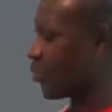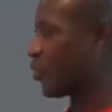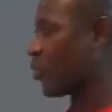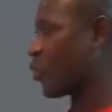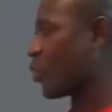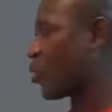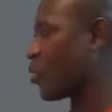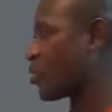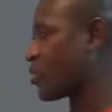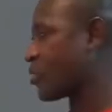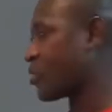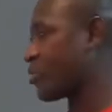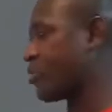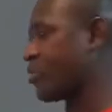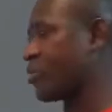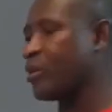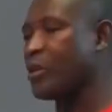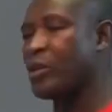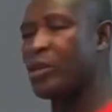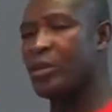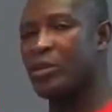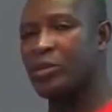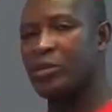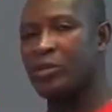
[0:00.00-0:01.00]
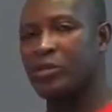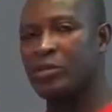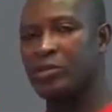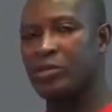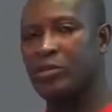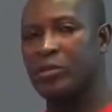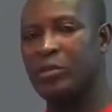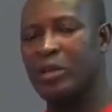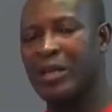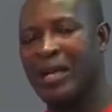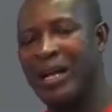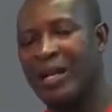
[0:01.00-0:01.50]
of course,
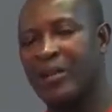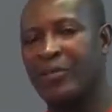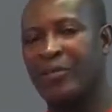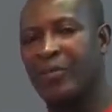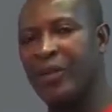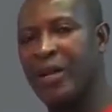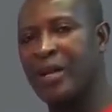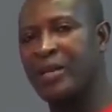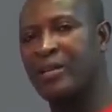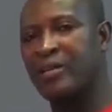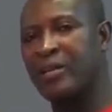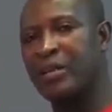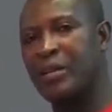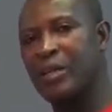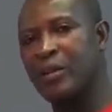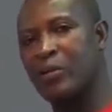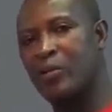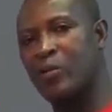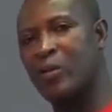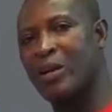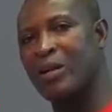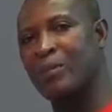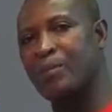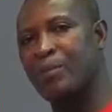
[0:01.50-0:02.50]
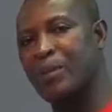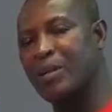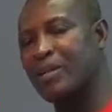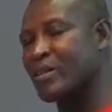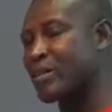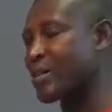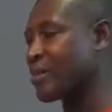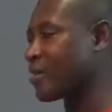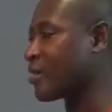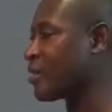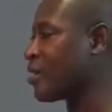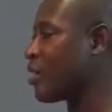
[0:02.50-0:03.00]
you can't find one
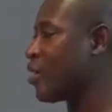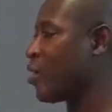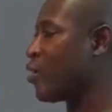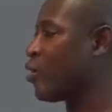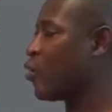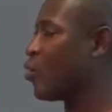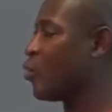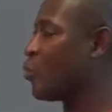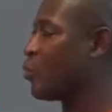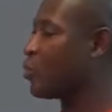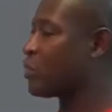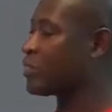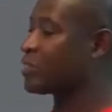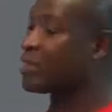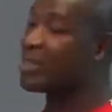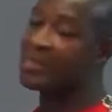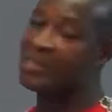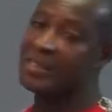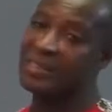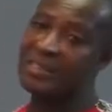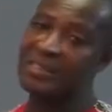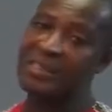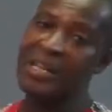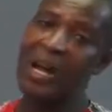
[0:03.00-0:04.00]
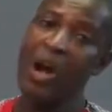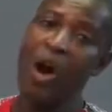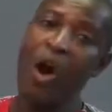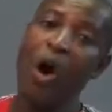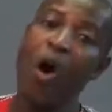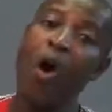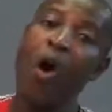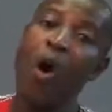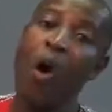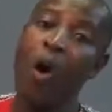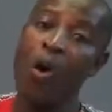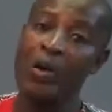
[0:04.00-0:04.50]
person who possesses
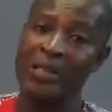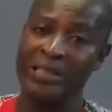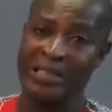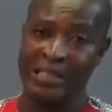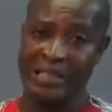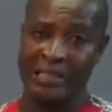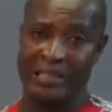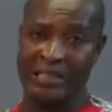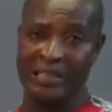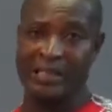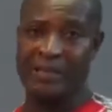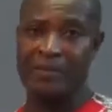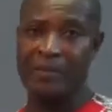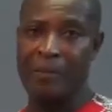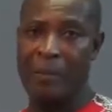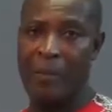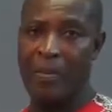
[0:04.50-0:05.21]
all these.